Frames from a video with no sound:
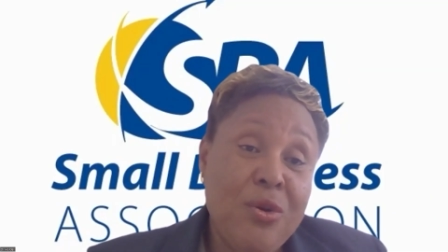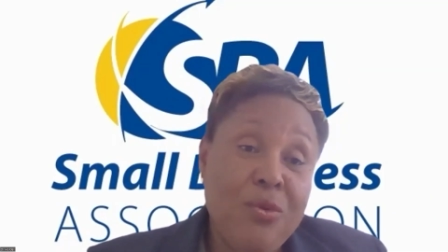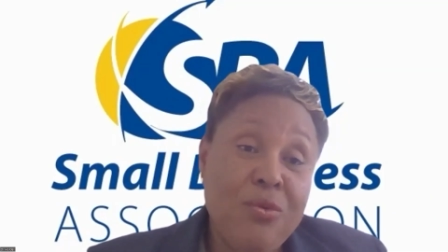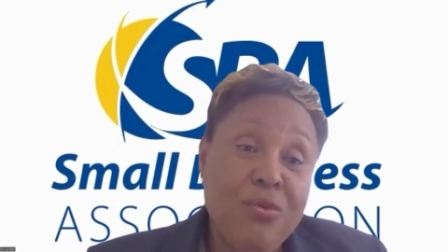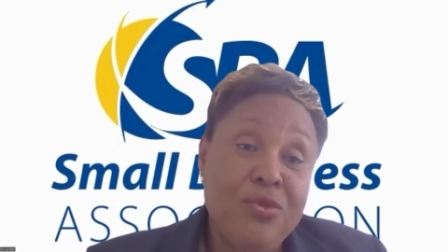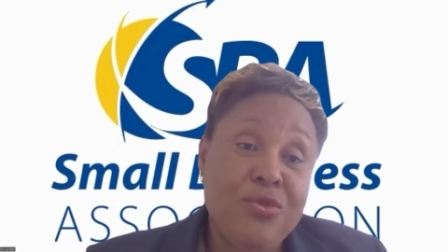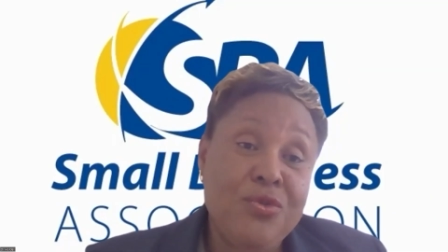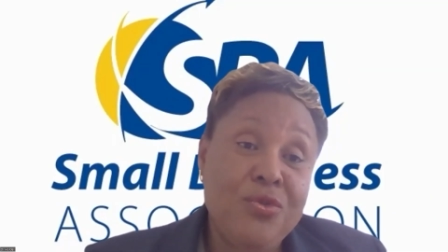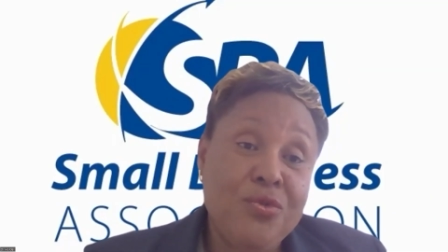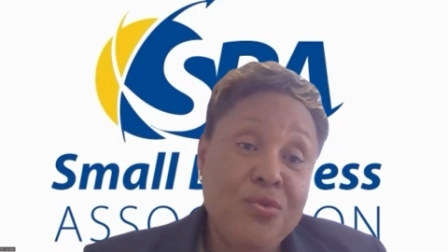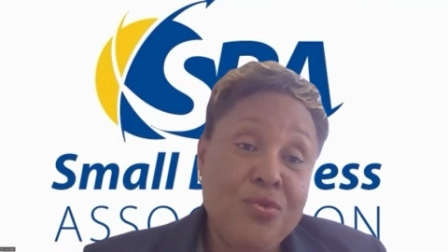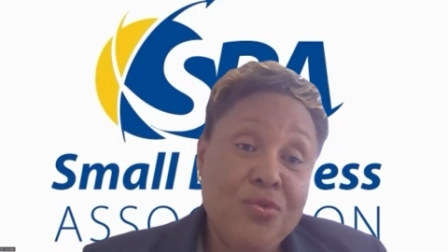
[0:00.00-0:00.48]

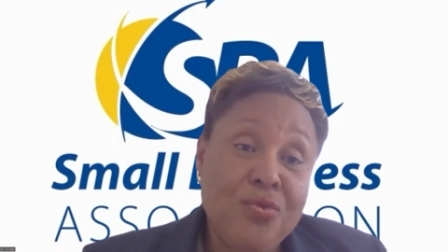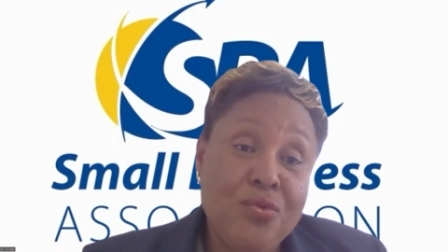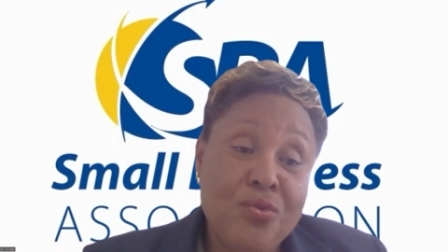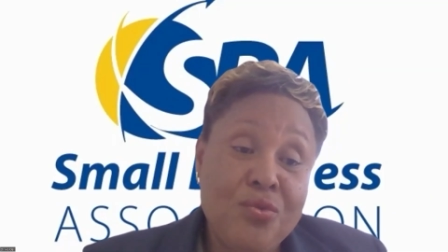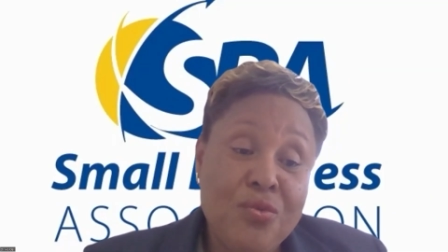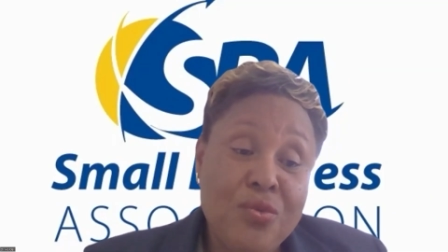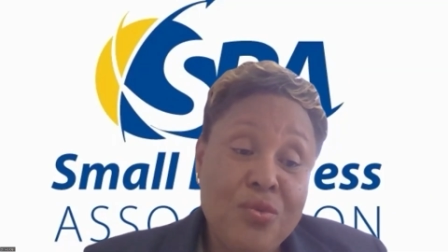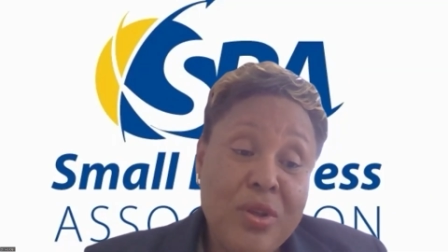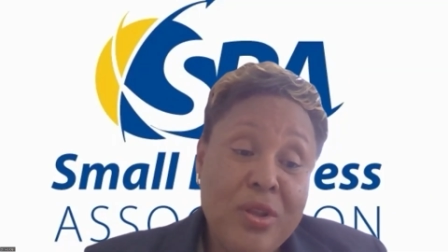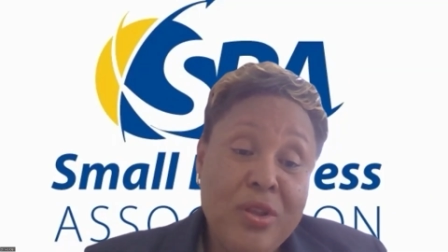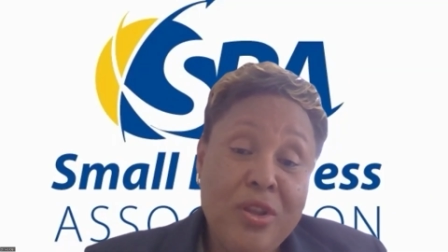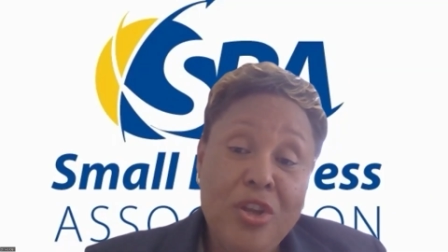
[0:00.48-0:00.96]
out
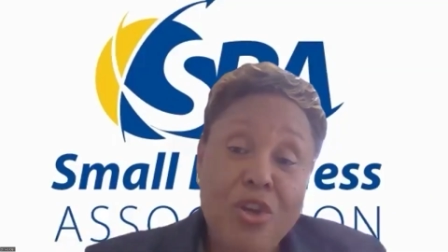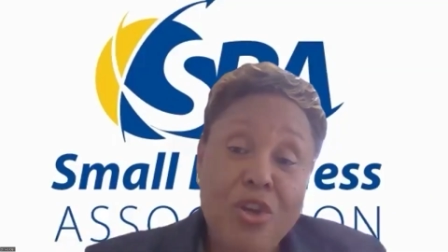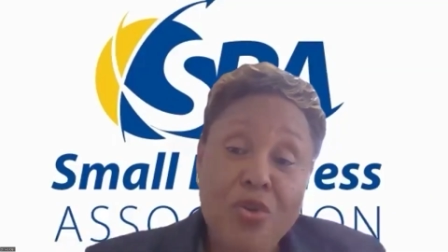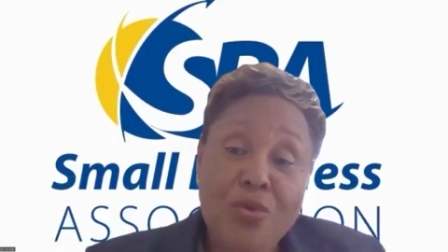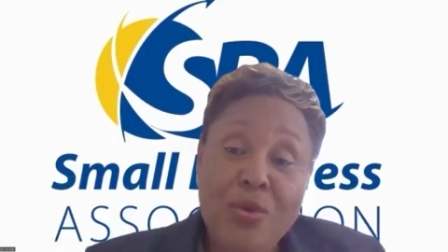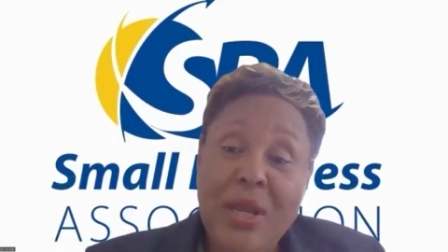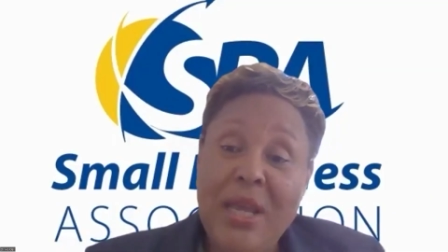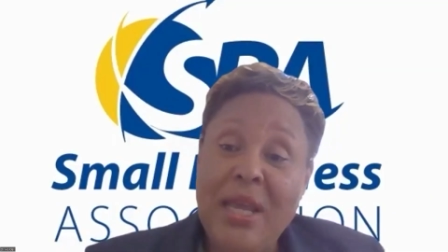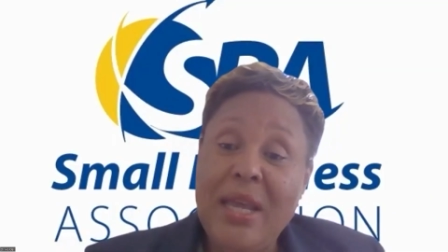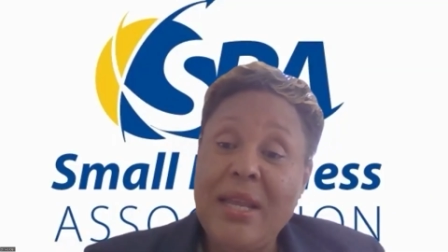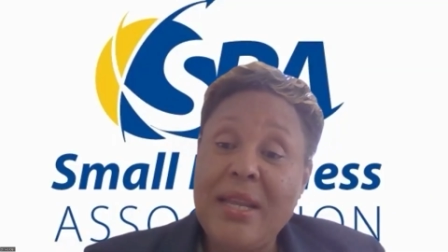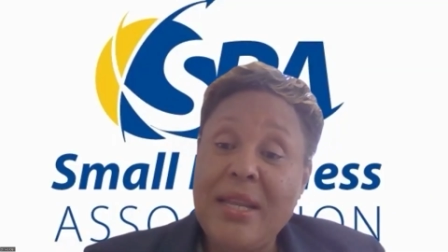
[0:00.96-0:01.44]
to the
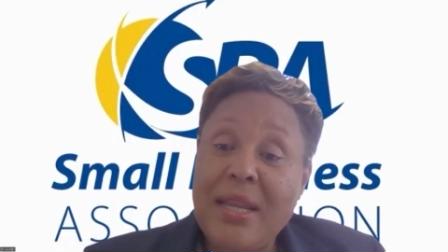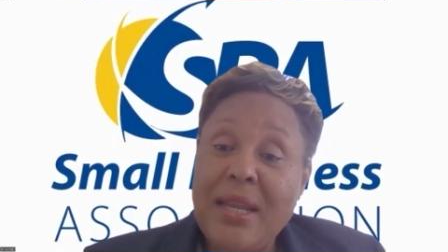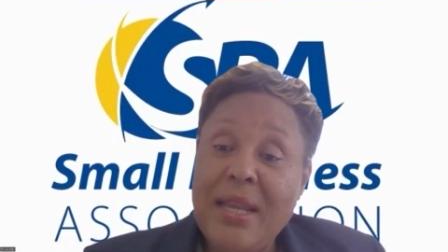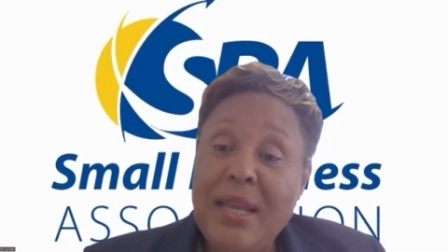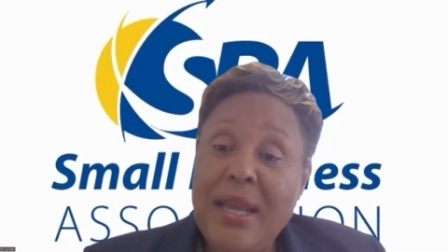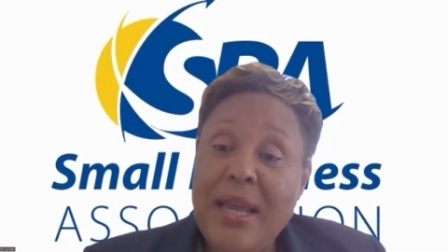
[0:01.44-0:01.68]
unit